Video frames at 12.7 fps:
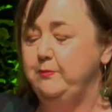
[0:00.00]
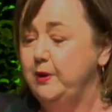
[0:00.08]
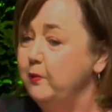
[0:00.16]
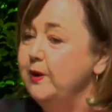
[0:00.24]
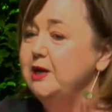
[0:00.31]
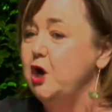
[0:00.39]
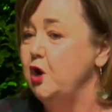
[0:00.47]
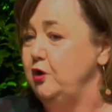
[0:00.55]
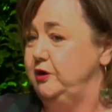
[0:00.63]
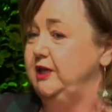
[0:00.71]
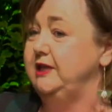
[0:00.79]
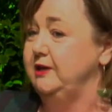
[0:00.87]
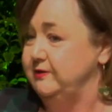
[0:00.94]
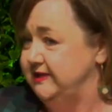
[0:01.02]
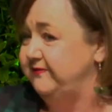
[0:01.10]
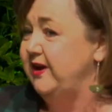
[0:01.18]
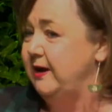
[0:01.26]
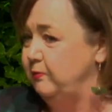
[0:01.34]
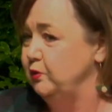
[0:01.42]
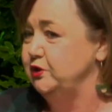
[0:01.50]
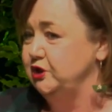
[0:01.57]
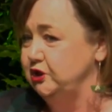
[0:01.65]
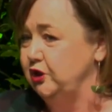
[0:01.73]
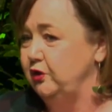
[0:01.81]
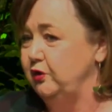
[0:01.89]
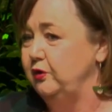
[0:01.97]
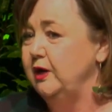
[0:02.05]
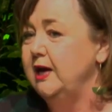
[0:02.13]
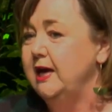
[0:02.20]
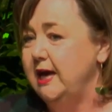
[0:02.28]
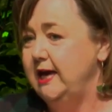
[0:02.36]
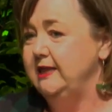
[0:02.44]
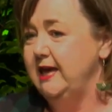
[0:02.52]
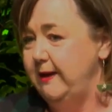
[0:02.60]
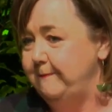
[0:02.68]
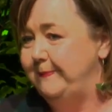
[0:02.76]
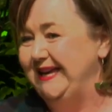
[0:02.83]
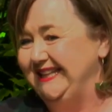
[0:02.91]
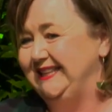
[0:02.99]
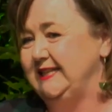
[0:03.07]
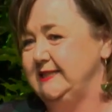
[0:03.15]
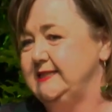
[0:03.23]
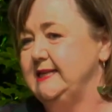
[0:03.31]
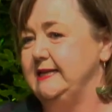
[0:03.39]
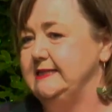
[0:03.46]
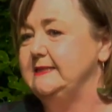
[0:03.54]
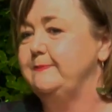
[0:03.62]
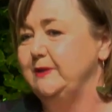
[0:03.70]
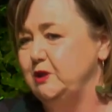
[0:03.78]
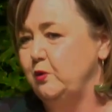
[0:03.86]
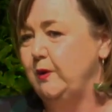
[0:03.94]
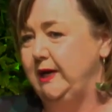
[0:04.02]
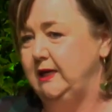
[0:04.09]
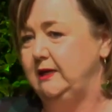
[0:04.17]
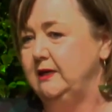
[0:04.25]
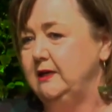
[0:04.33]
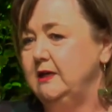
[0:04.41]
But we know that there is far more to do in that bit that sits between